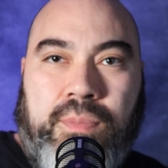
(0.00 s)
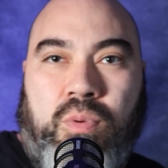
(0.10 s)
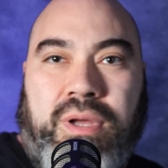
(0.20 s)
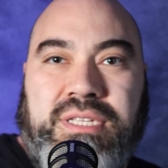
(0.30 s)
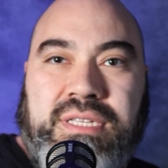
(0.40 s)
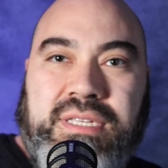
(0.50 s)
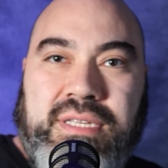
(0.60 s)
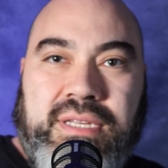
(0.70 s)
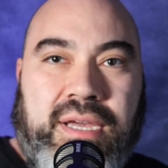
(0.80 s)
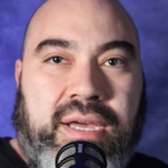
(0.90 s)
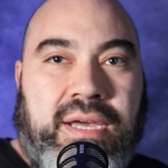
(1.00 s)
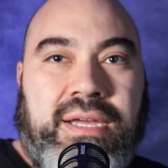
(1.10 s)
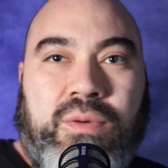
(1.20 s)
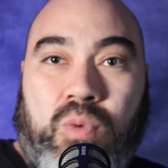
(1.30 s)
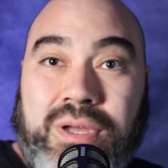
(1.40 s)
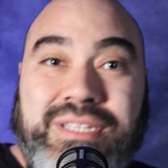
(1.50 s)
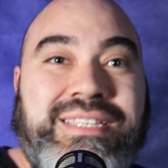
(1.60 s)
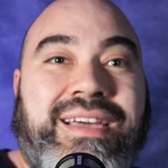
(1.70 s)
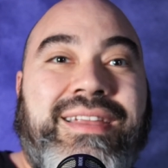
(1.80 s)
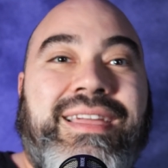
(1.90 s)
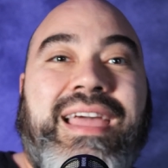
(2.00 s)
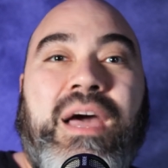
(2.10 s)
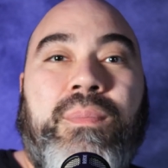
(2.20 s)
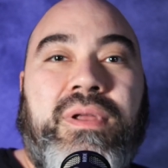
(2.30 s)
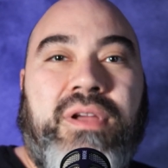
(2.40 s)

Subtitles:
Once one sighting happened,